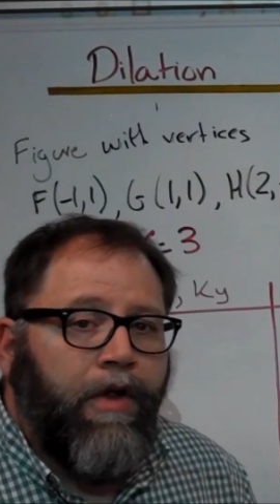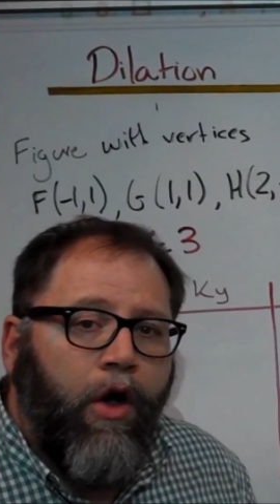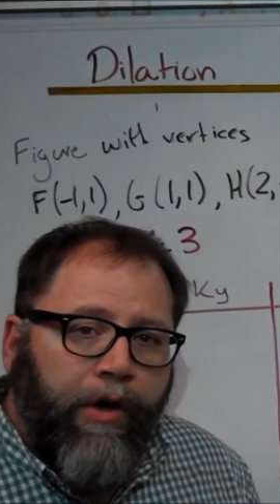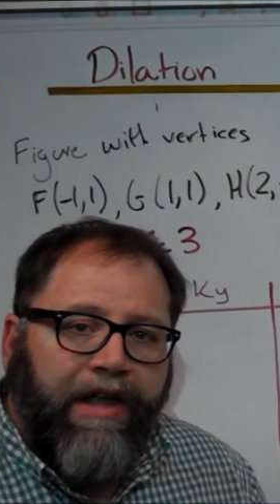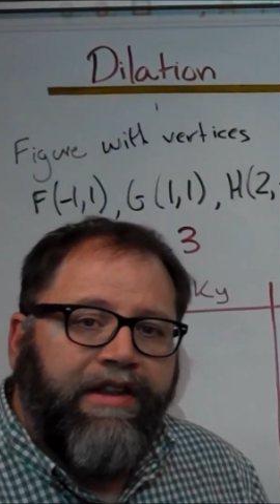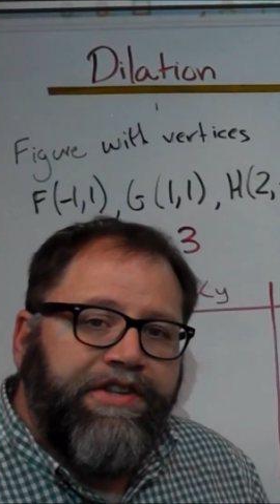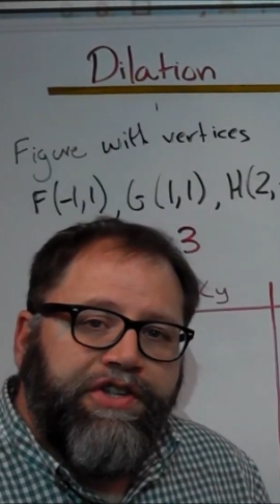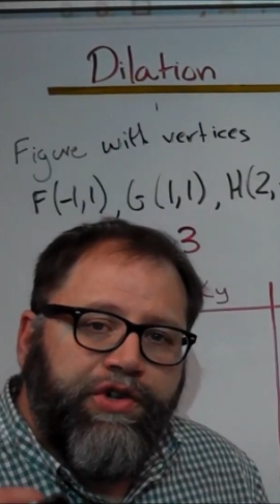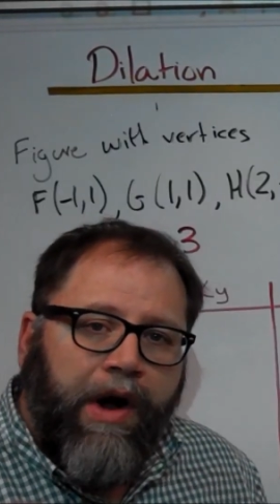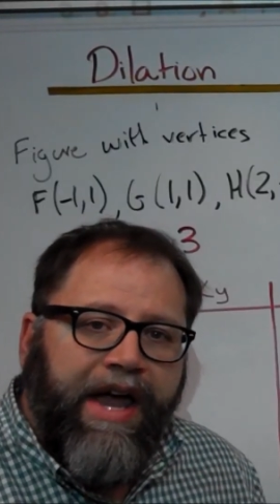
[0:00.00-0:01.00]
Okay,
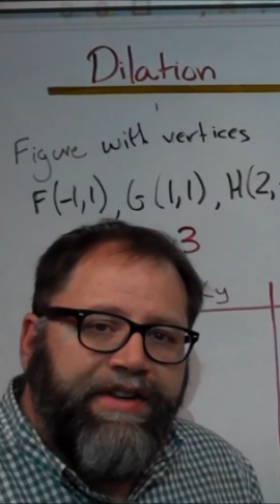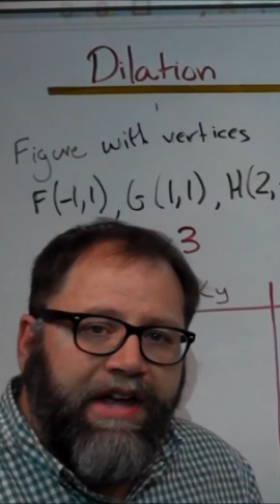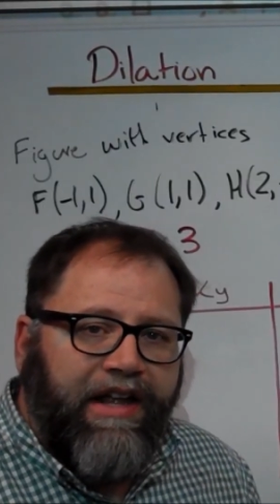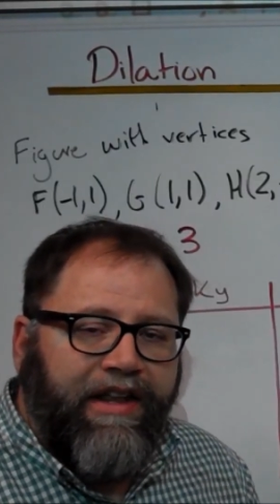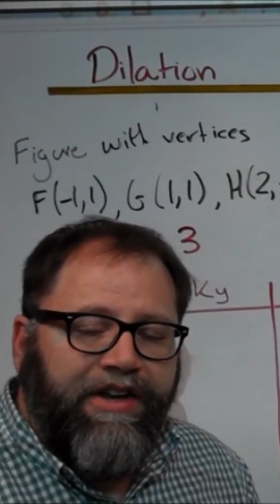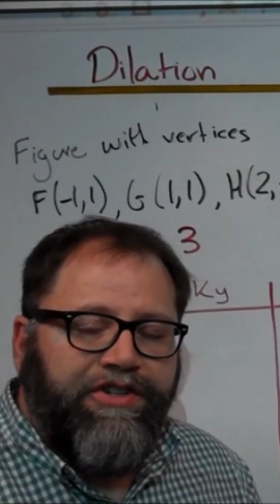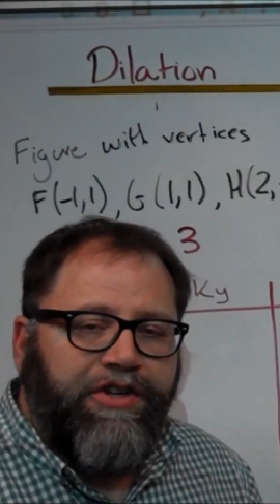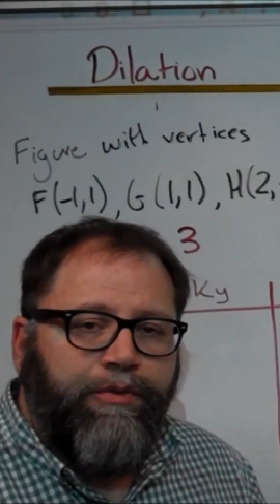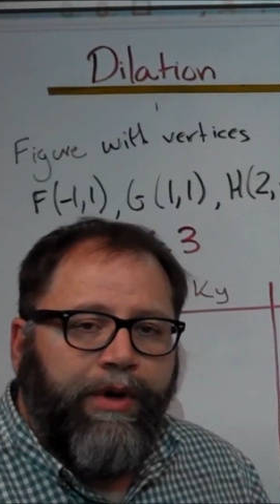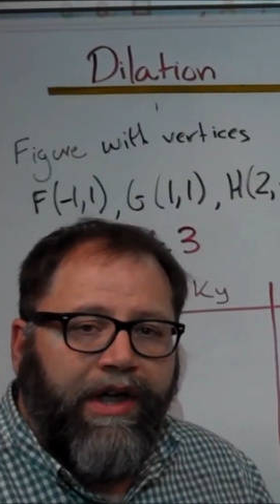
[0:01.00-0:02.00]
let's try a
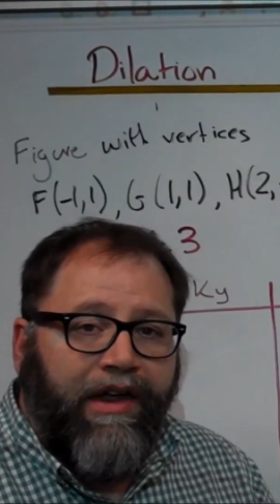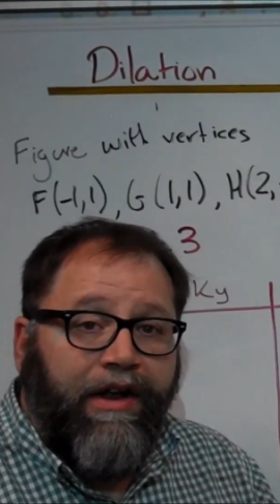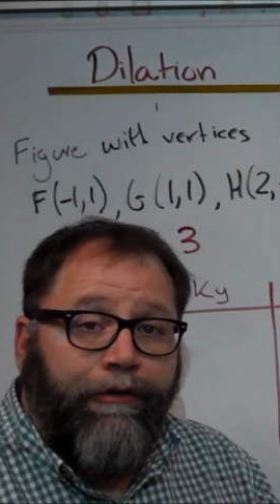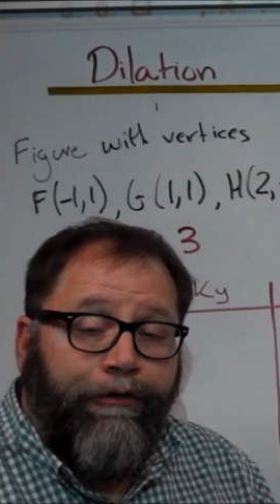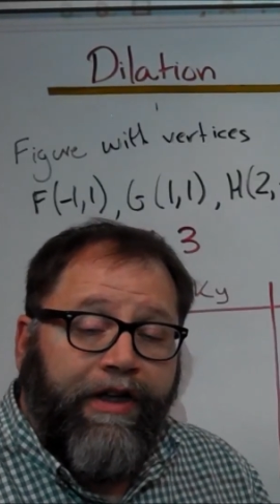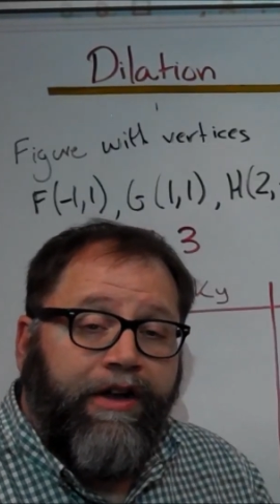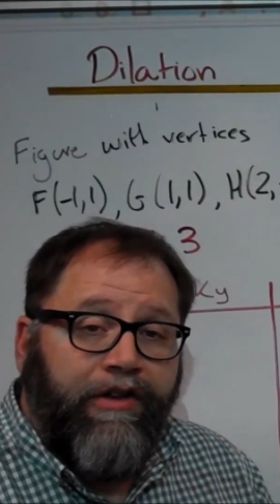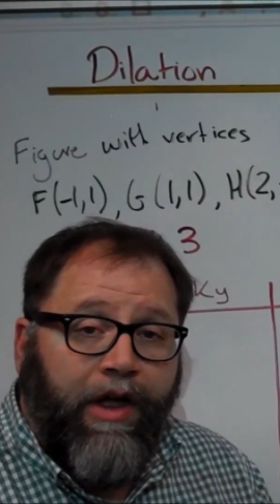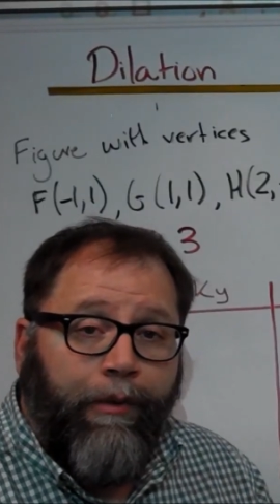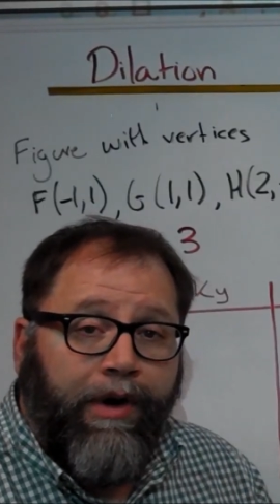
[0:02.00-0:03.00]
dilation. We got a
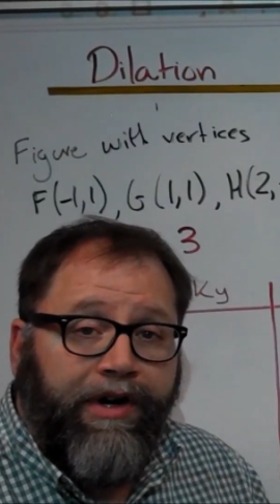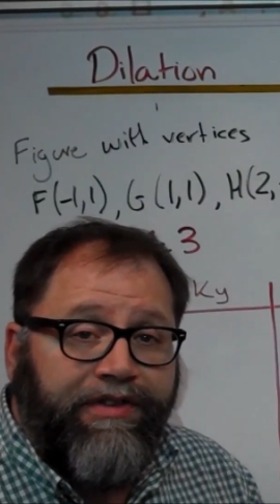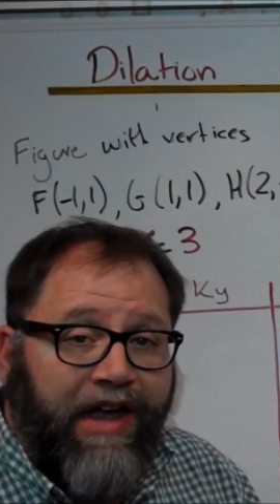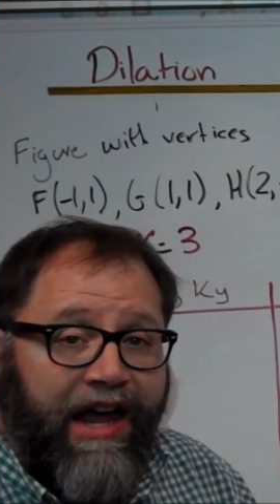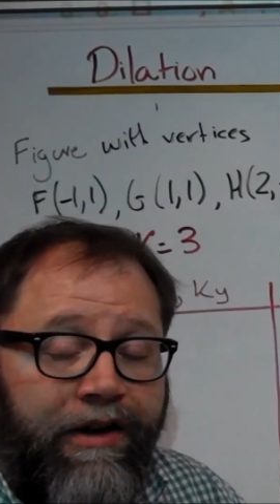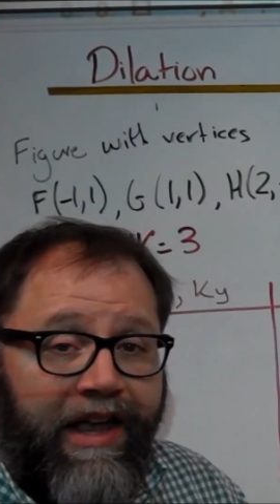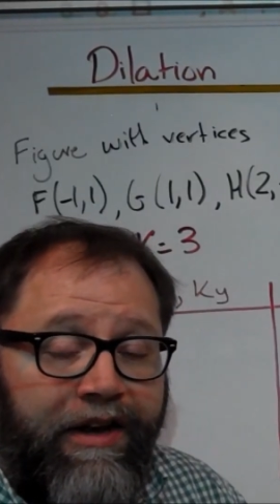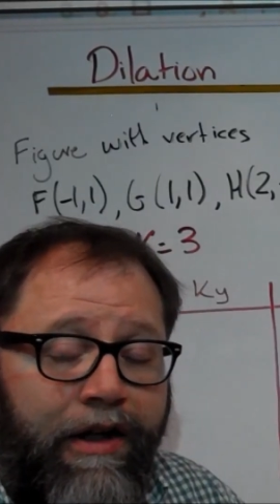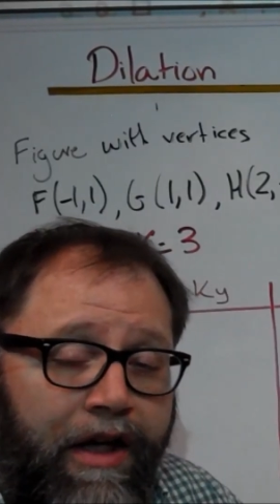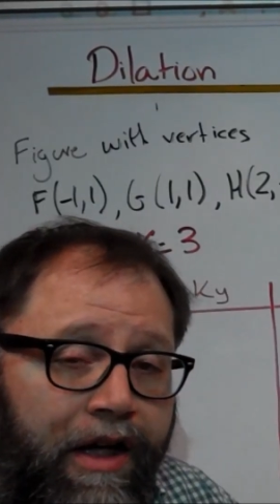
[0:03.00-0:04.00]
figure that we're going to
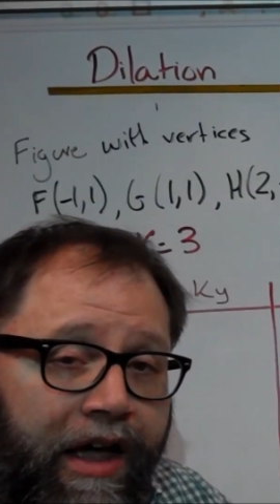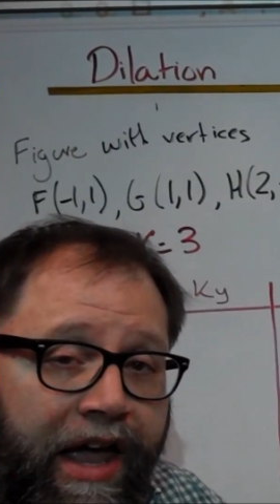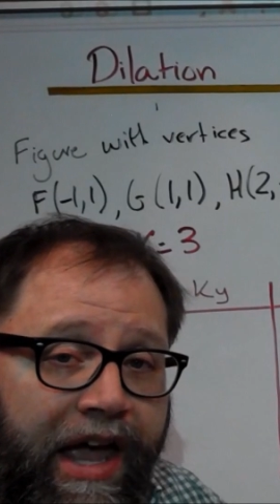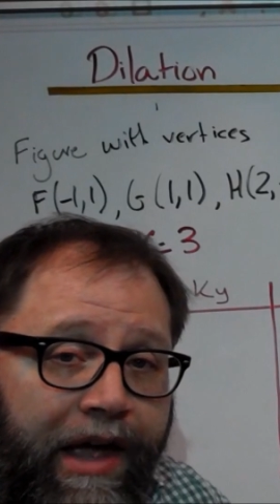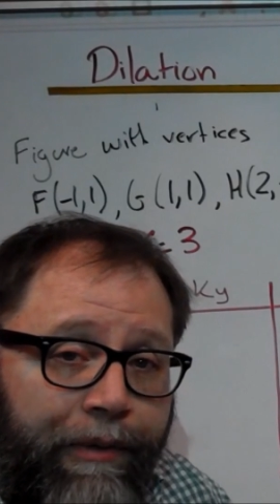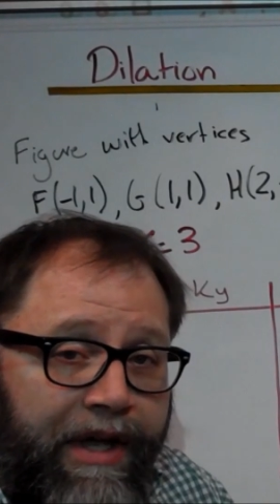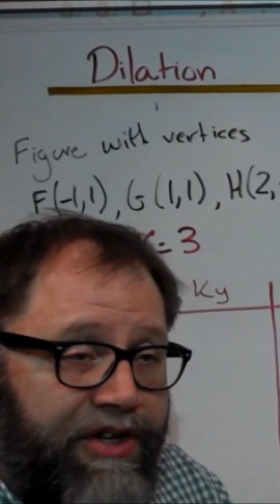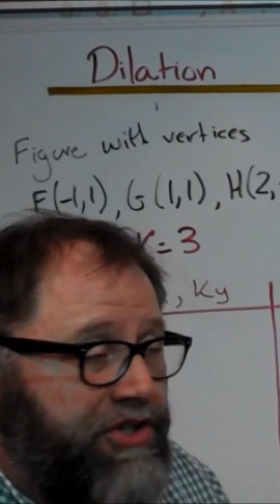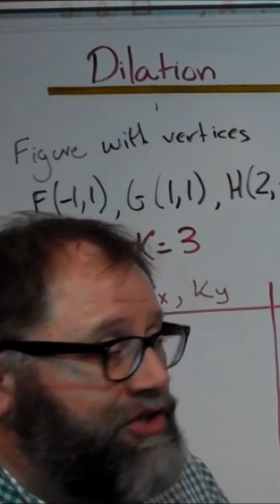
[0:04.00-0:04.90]
dilate, and we can